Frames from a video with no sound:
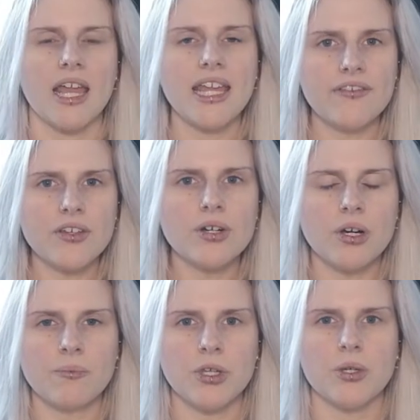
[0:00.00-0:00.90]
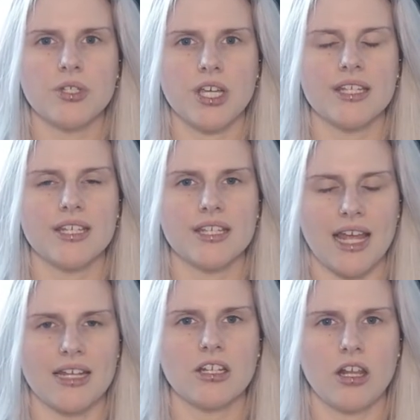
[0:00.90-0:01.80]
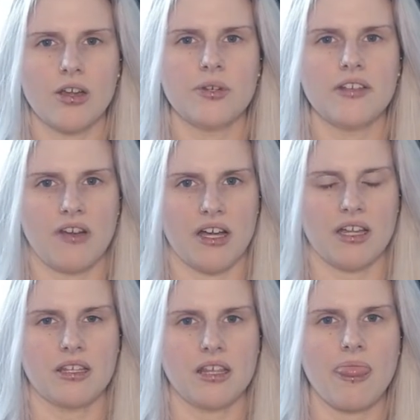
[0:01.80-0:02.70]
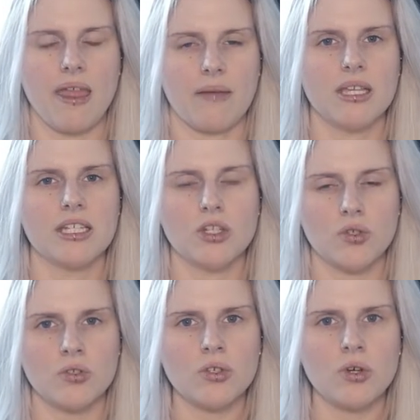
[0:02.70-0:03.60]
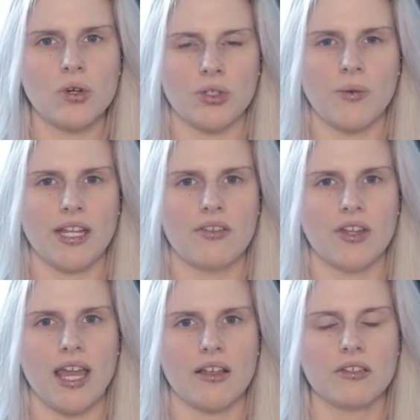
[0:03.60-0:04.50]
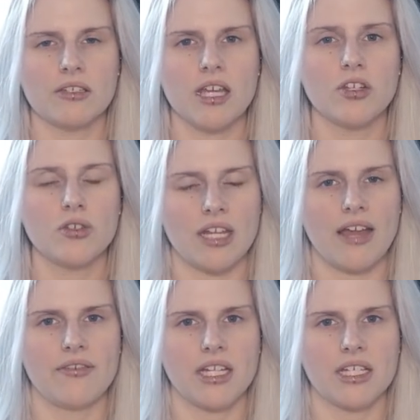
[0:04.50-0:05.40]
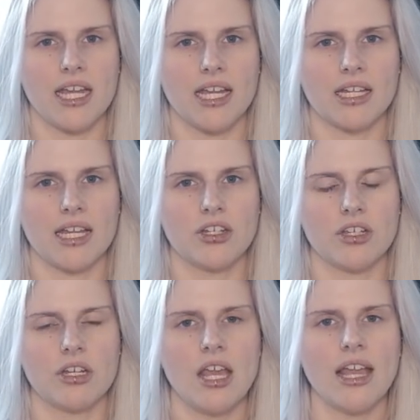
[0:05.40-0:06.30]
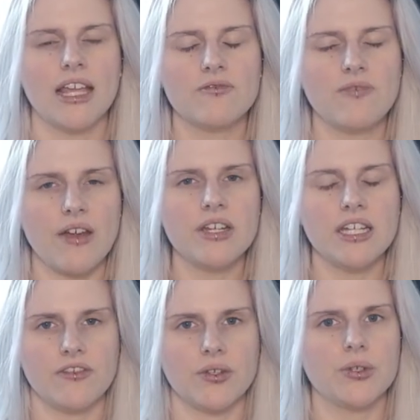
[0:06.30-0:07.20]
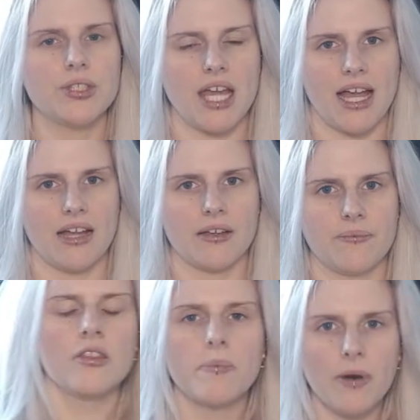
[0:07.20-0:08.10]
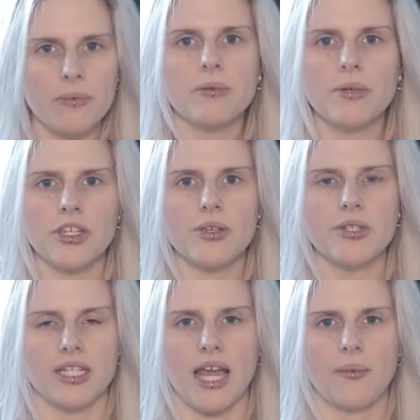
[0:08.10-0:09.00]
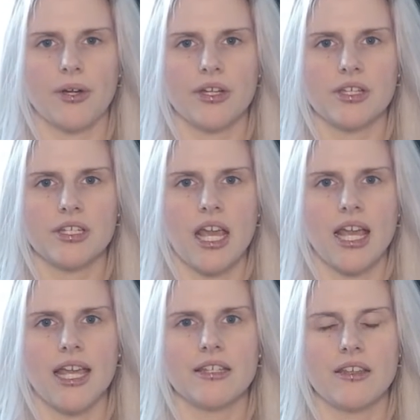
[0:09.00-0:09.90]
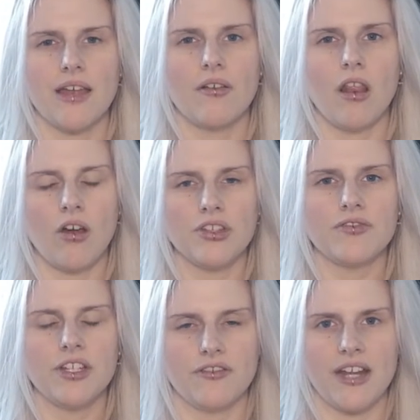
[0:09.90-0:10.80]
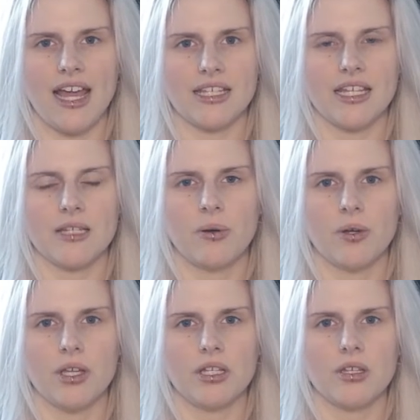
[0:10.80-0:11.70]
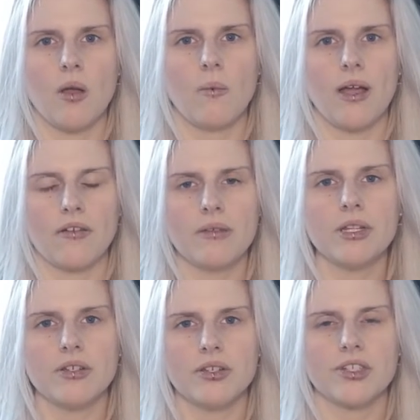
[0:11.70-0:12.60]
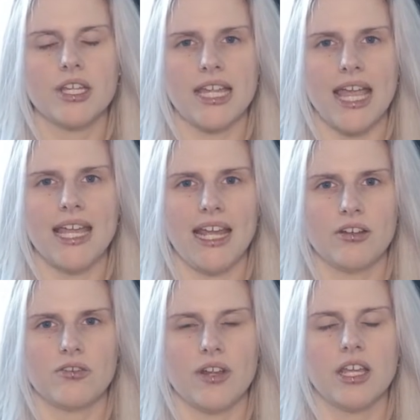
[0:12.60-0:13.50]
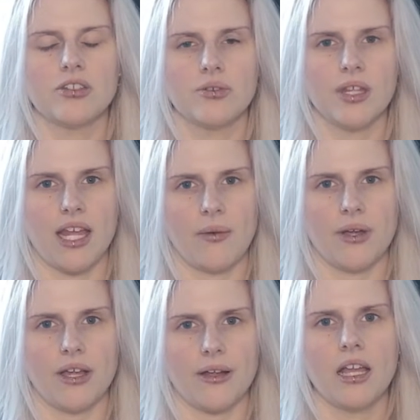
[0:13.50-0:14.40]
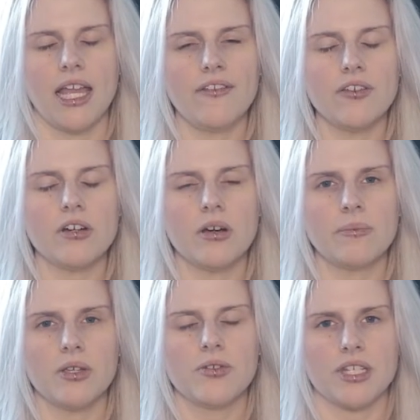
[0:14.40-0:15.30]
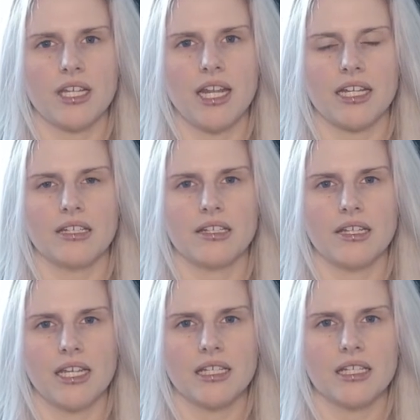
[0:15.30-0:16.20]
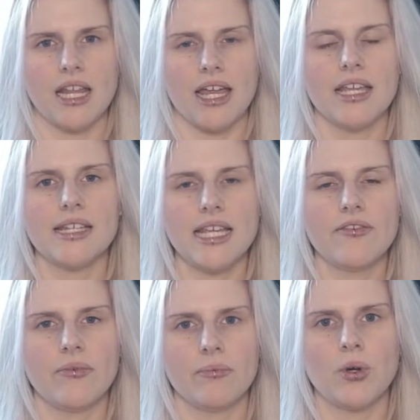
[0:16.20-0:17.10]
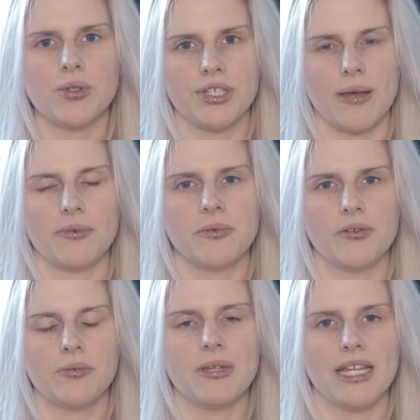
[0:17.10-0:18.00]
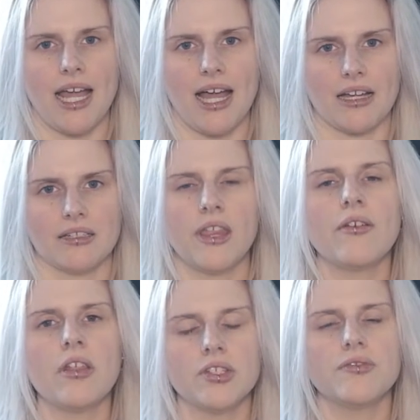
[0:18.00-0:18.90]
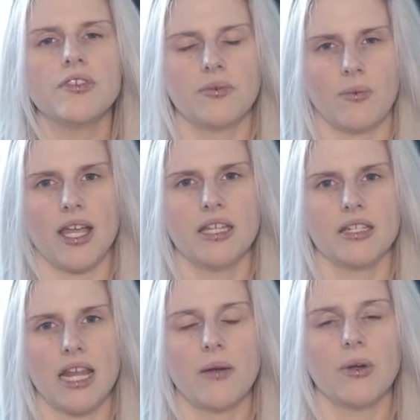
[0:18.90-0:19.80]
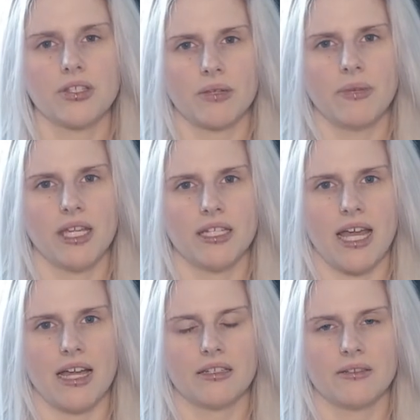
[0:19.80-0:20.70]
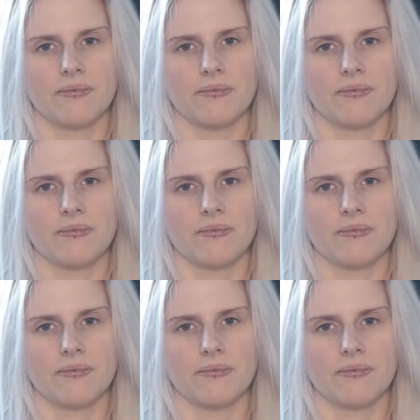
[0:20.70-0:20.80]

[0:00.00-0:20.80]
If your computer is a standalone device, that means it doesn't talk to anything else, doesn't have an internet connection, it's very difficult to hack. The problem with using networks is that there are lots of different access points where criminals can gain entry to the network. If your computer is connected to the internet, it's even more susceptible to being hacked. There are lots of different ways that networks can be attacked.